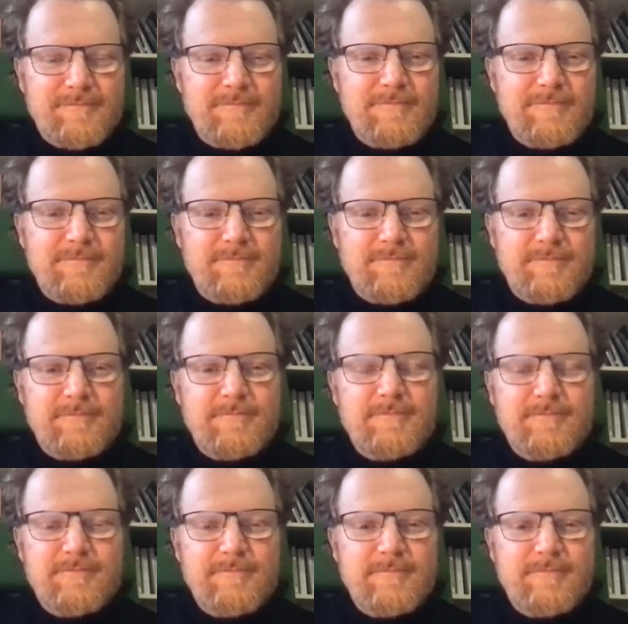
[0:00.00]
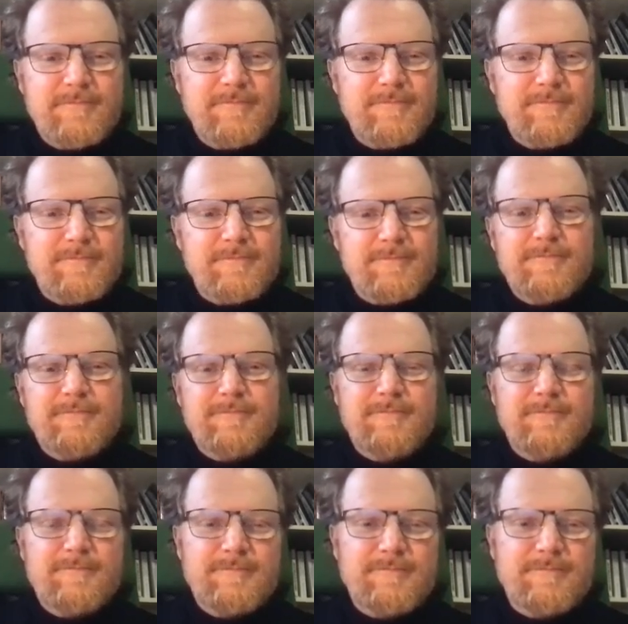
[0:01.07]

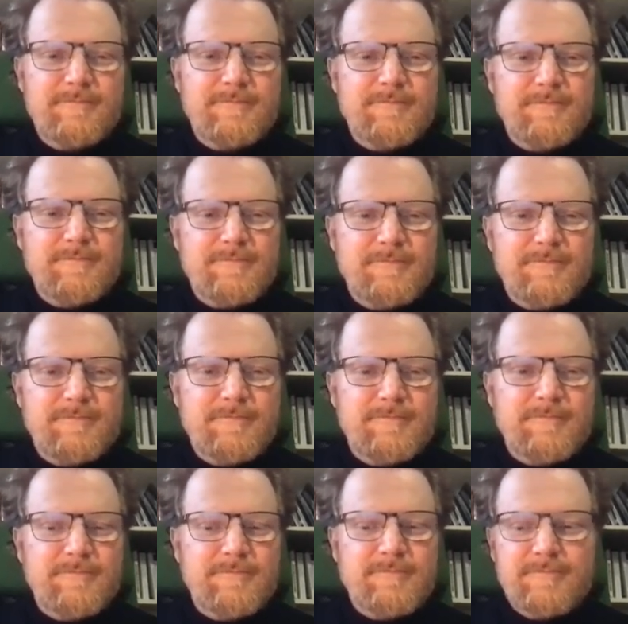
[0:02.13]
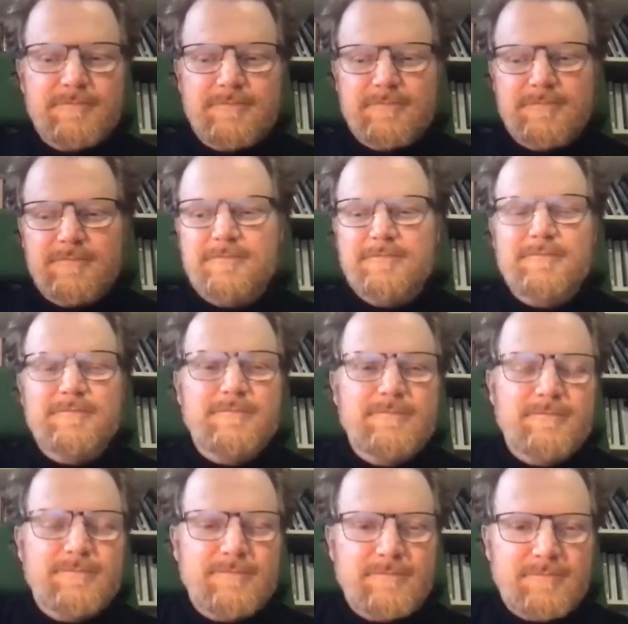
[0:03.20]

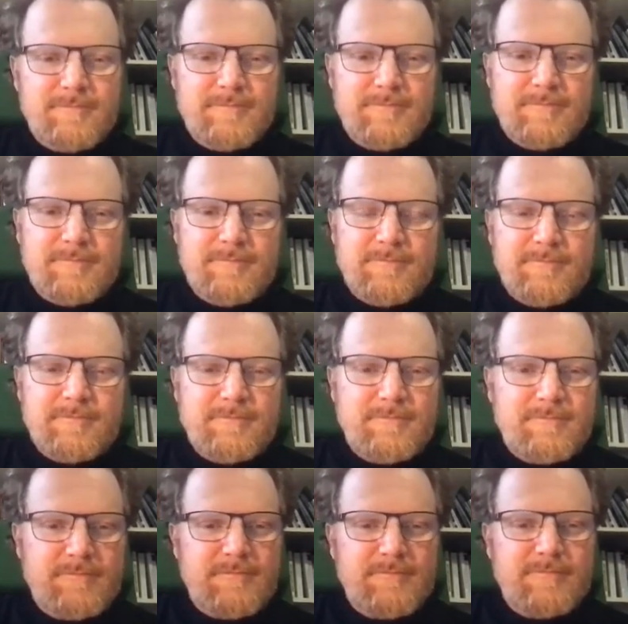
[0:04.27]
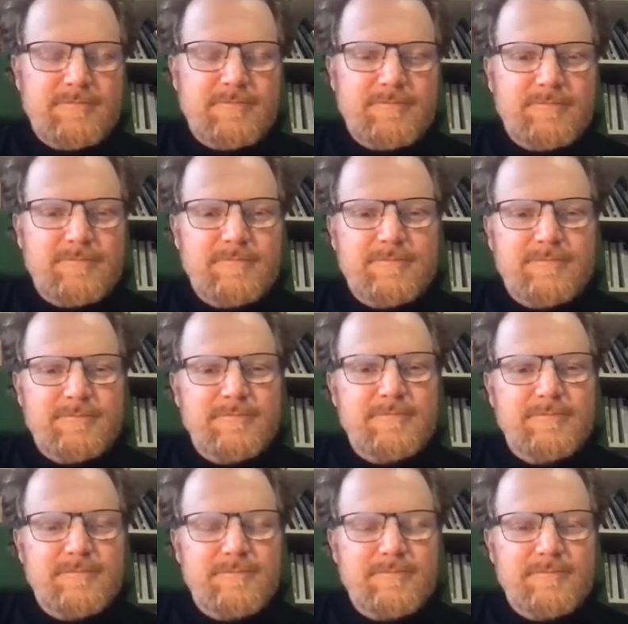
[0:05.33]

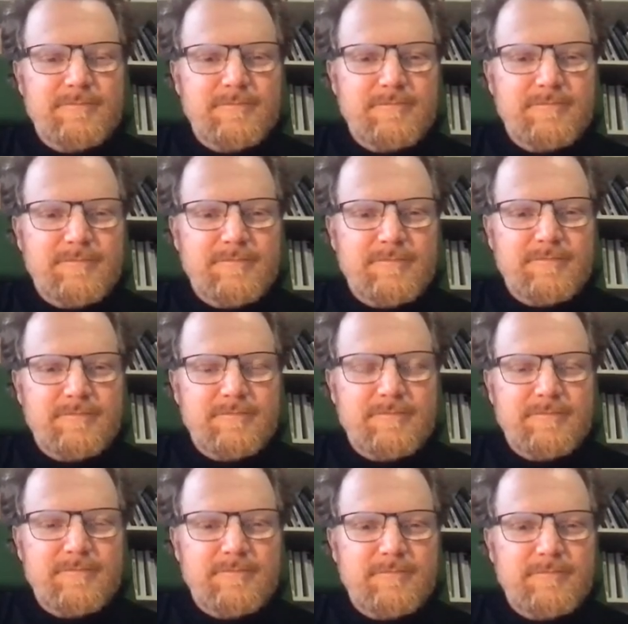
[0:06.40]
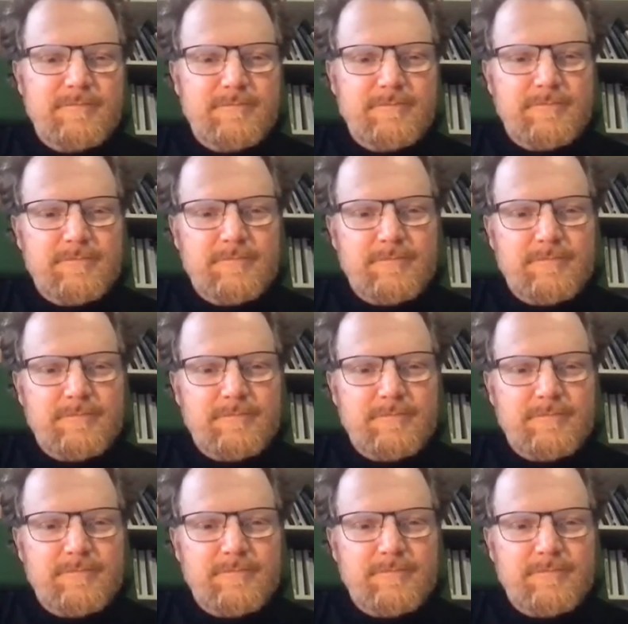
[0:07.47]
(not speaking)